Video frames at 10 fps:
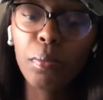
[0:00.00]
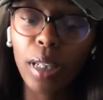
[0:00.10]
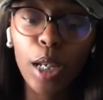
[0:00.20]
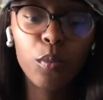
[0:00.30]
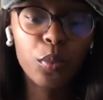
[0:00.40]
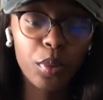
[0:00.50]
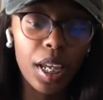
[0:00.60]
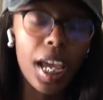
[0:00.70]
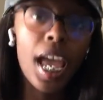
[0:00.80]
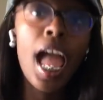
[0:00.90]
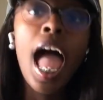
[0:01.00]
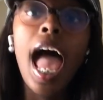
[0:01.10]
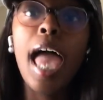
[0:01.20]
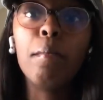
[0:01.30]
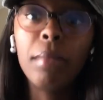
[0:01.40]
playing,
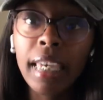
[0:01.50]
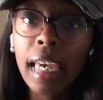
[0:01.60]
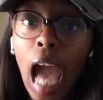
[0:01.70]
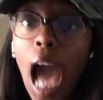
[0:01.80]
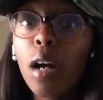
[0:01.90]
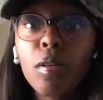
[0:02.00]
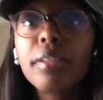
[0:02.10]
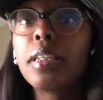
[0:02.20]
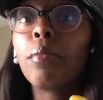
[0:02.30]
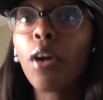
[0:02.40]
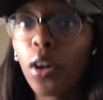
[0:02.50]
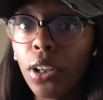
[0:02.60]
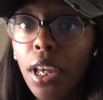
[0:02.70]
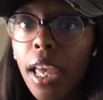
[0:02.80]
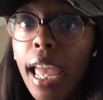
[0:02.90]
and me, I go to sleep early.